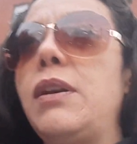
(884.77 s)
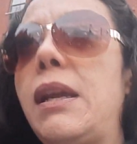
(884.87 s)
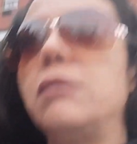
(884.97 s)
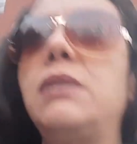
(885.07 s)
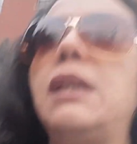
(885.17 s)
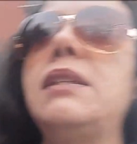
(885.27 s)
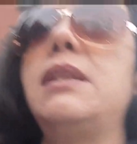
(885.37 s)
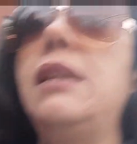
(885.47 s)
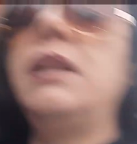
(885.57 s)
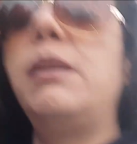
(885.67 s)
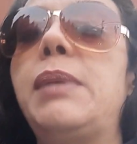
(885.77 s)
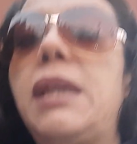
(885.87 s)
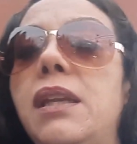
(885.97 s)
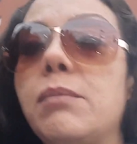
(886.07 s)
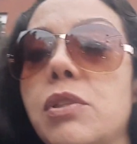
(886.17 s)
I don't think I said that in the
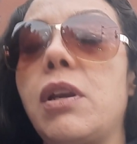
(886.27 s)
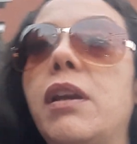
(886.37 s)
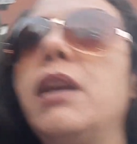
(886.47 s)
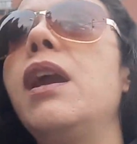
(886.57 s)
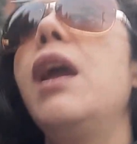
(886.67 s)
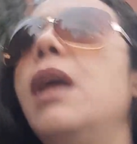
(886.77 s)
beginning, I'm sorry.